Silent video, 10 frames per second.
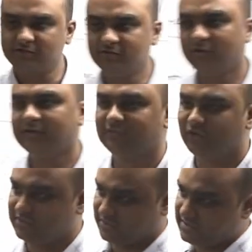you have
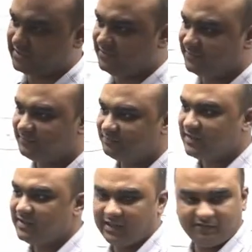not written.
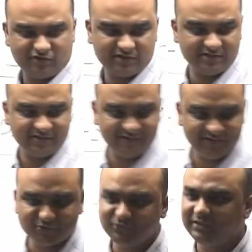Have you written the day
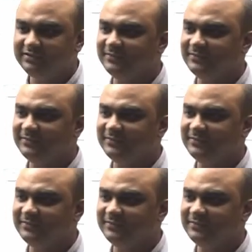2 one?